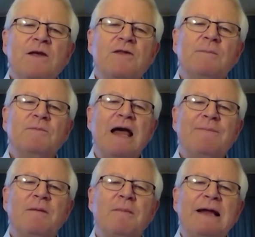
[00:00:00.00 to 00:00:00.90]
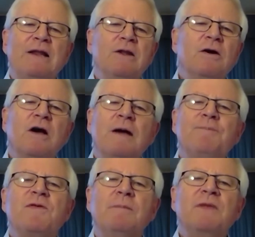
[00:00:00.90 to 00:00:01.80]
Sometimes I might look up
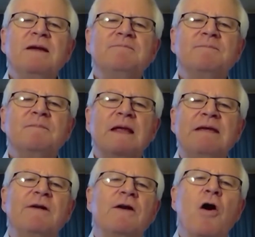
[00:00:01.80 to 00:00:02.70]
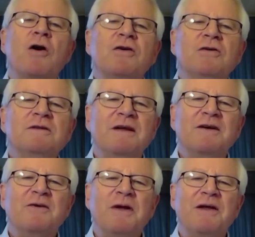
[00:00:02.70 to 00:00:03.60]
something, even an article,
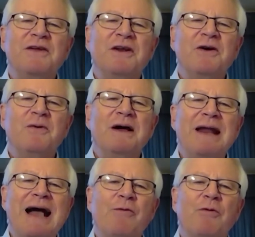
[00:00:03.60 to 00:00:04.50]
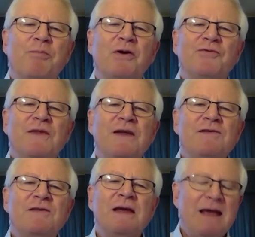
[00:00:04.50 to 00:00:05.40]
you know, on how to approach
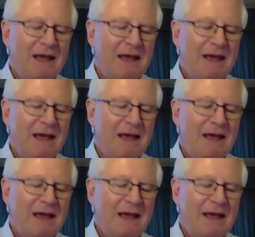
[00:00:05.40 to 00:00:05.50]
this.